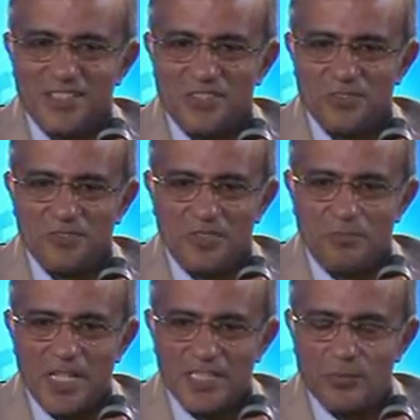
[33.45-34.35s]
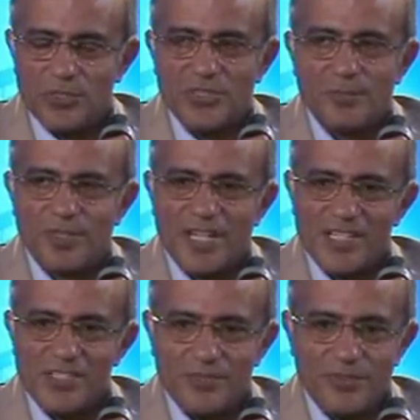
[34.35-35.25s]
So we make the most
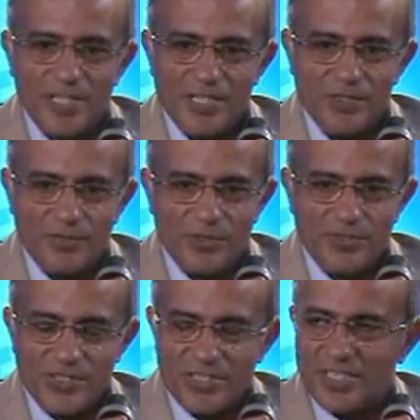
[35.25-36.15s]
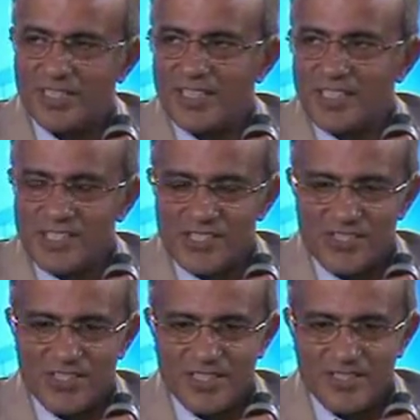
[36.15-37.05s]
comprehensive range of nutrition
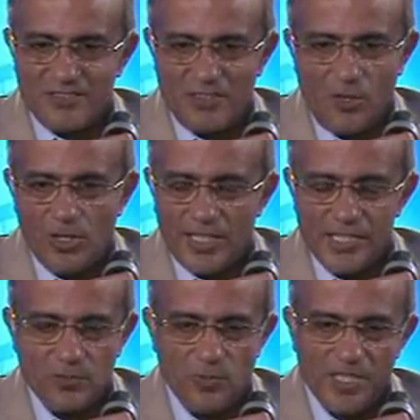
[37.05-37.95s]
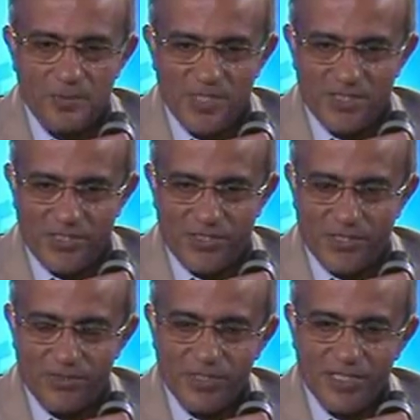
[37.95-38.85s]
ingredients, all kinds of vitamins and
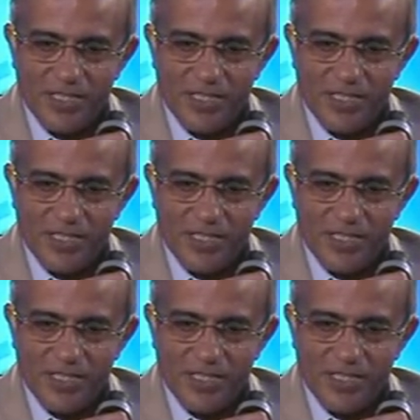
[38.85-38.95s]
stuff.